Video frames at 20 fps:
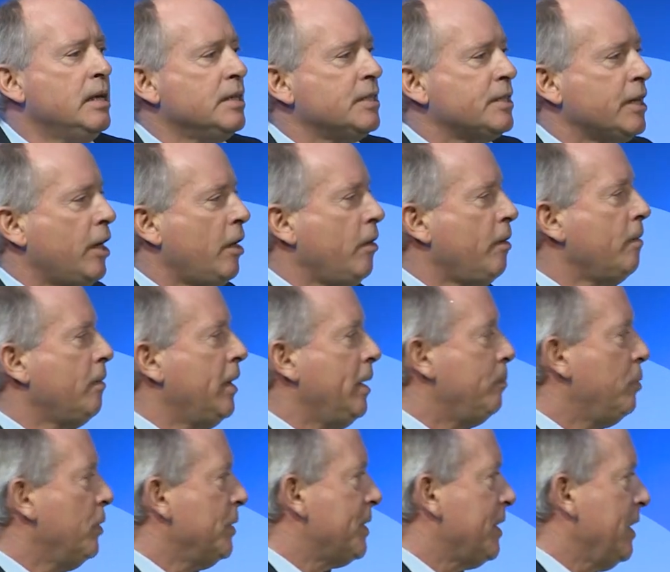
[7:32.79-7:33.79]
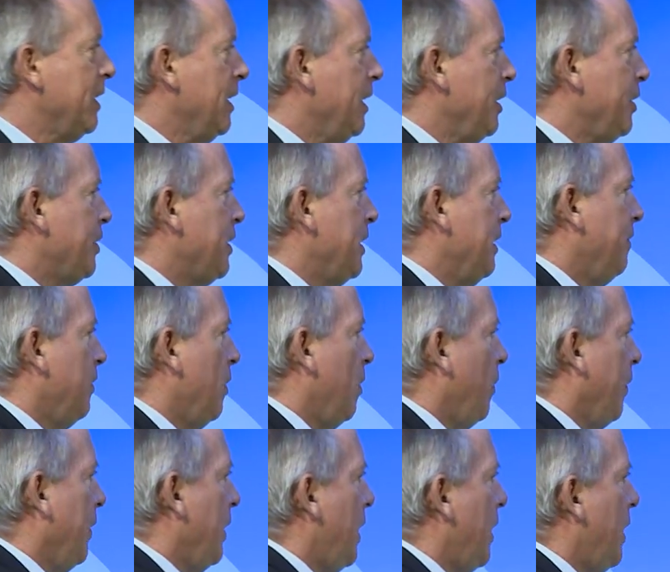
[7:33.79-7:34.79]
So it puts the initiative
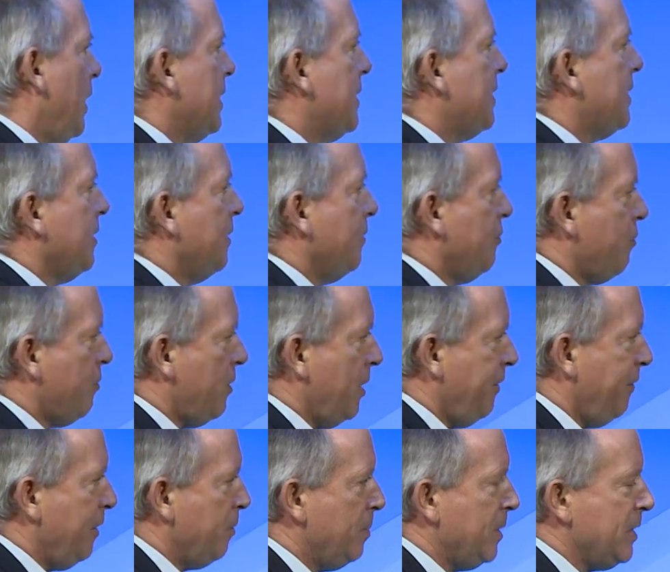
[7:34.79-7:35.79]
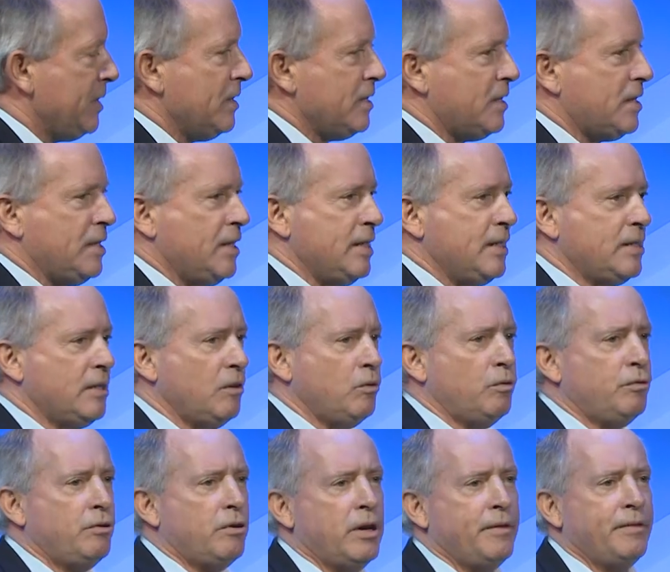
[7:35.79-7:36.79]
on us driving businesses
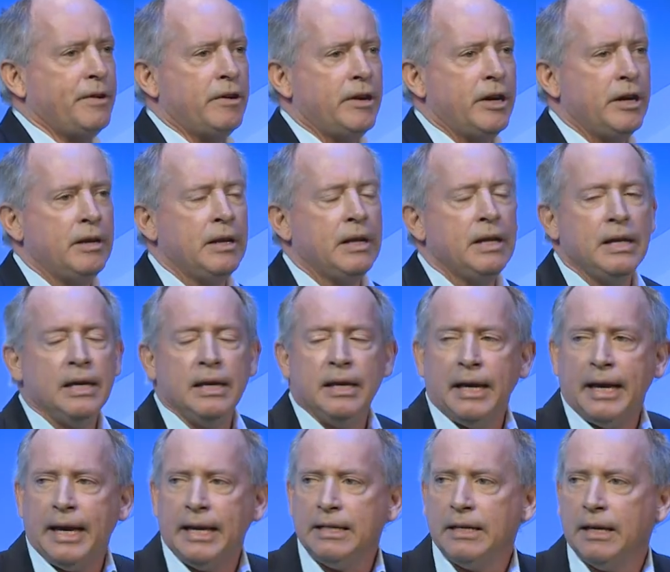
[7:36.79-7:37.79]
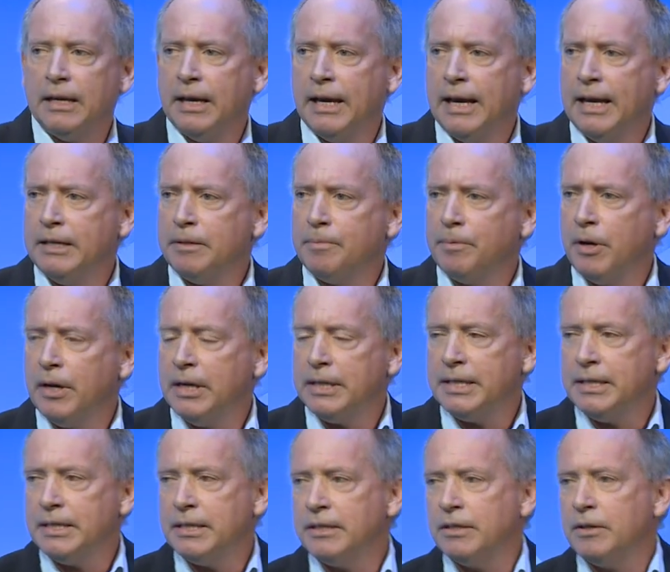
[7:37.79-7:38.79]
or driving our own
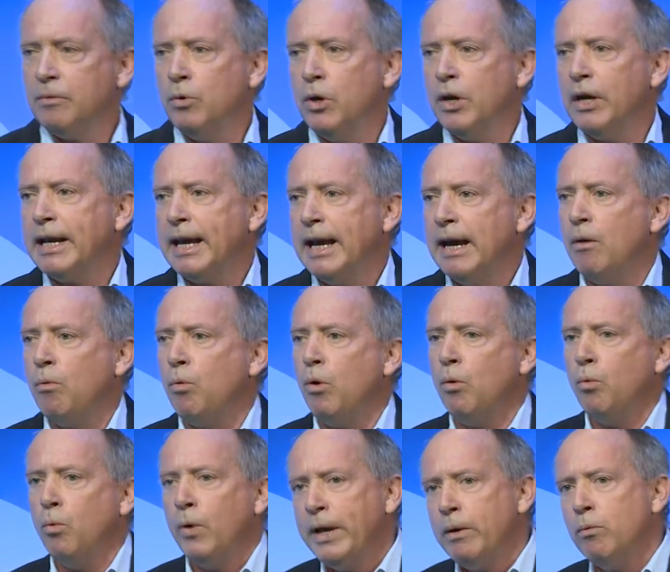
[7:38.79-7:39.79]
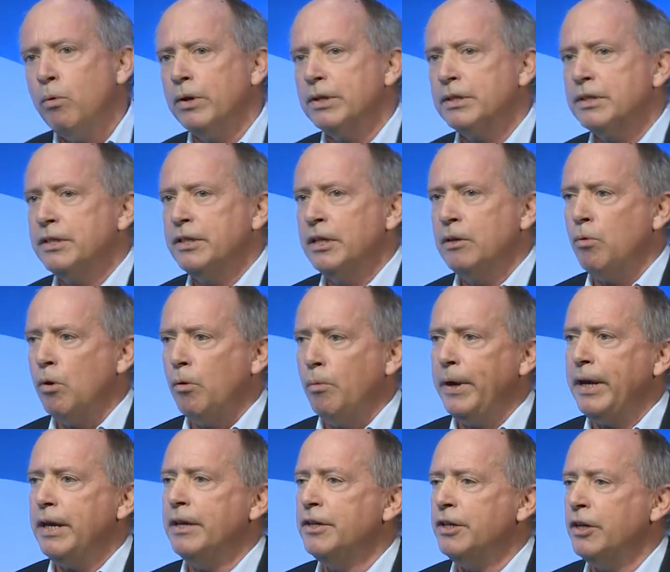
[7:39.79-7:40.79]
enterprises to work out what we want to do, what
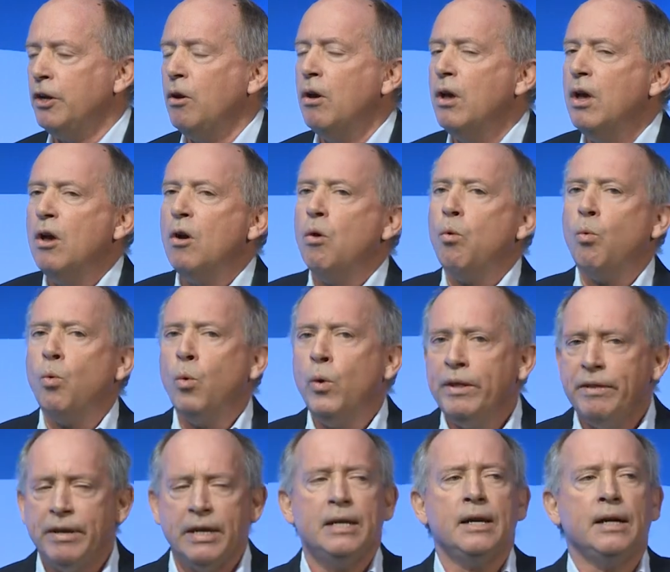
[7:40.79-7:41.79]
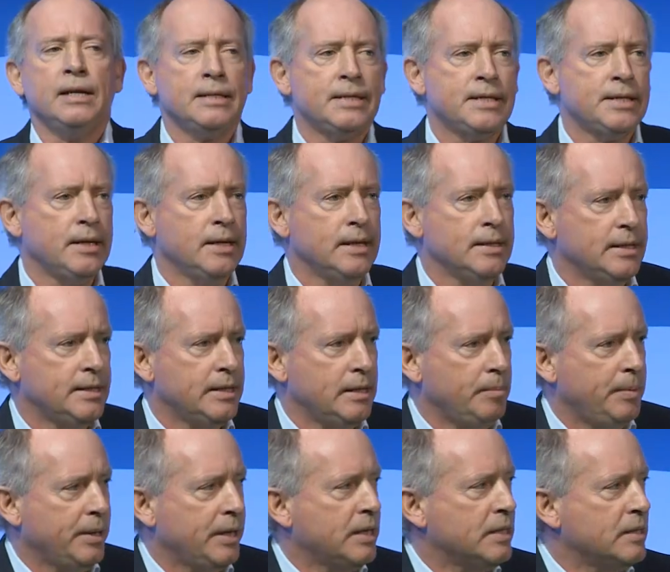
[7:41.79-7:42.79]
we can do within uncertainty,
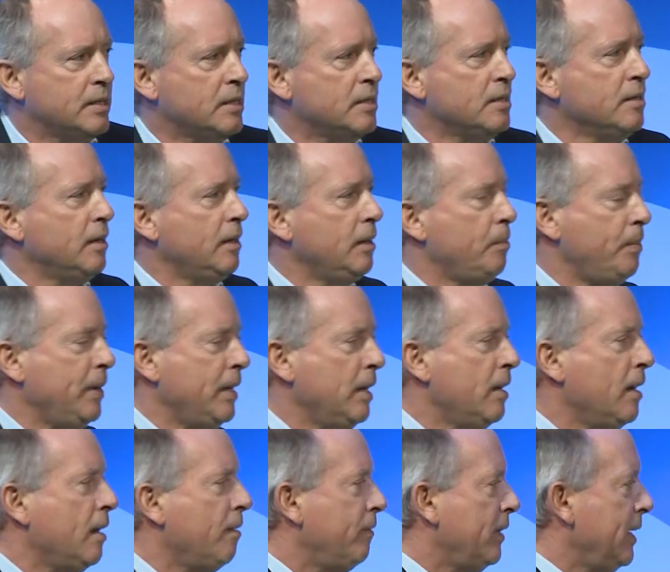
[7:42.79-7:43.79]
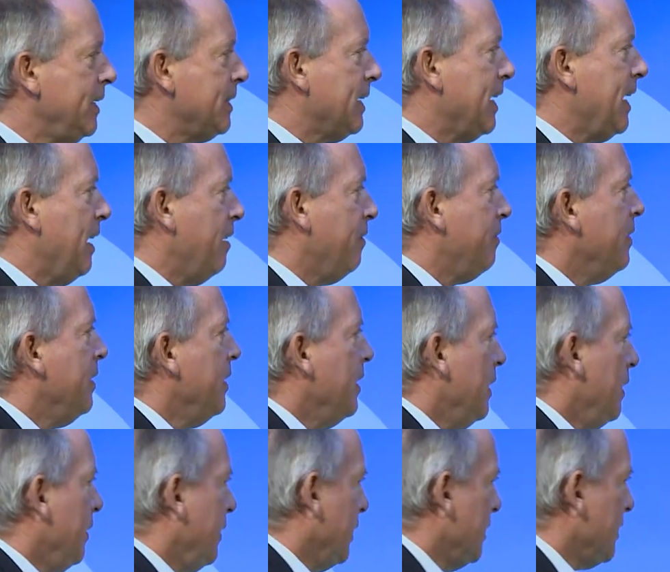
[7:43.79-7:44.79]
because it'd be lovely to have
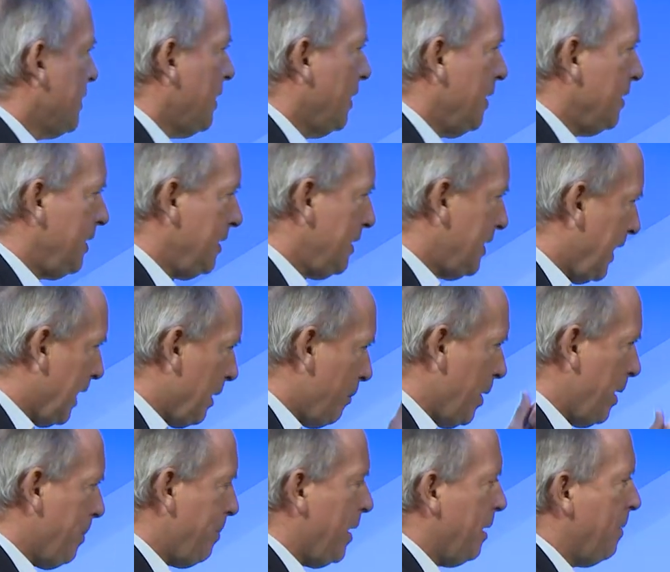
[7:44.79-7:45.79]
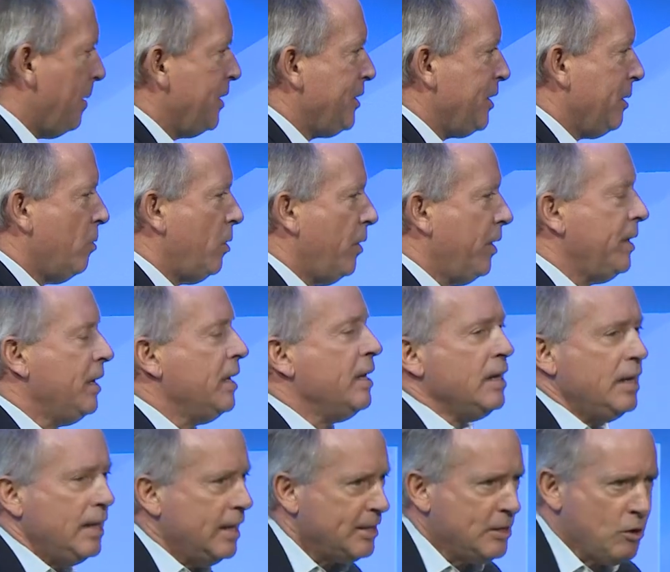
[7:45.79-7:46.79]
the uncertainty taken away by a magic wand.
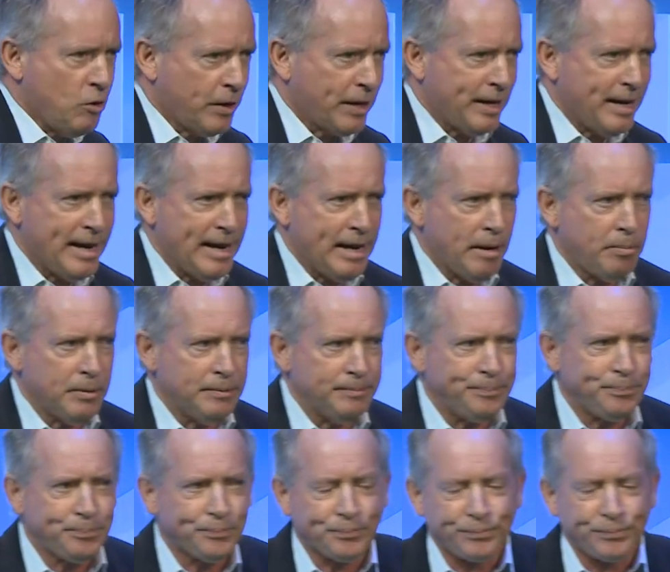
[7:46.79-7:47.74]
It's not going to happen.